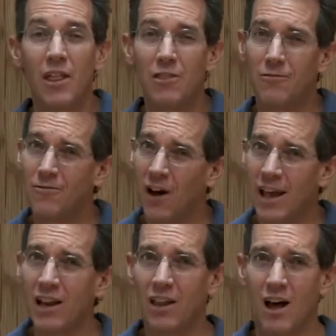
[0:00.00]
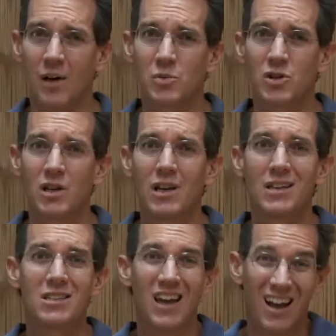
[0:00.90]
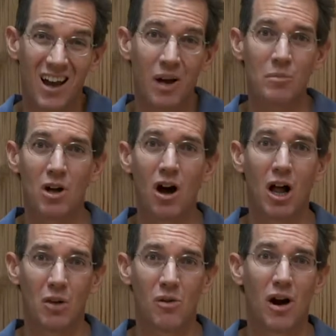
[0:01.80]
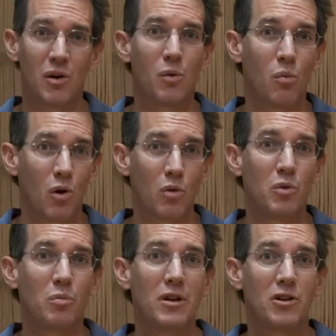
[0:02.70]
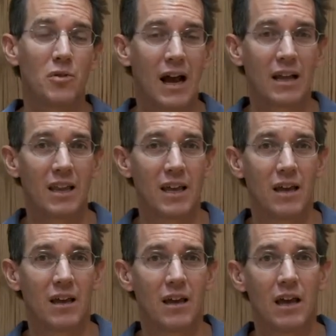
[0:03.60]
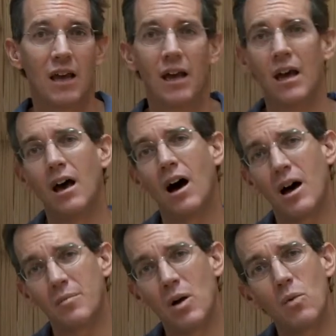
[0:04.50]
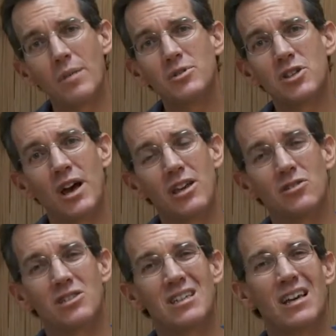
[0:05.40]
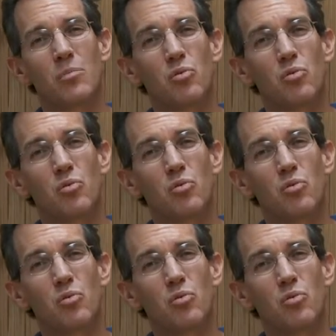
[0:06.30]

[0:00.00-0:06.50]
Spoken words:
The final option is to come to Colorado and work with me directly. On my website, you'll see a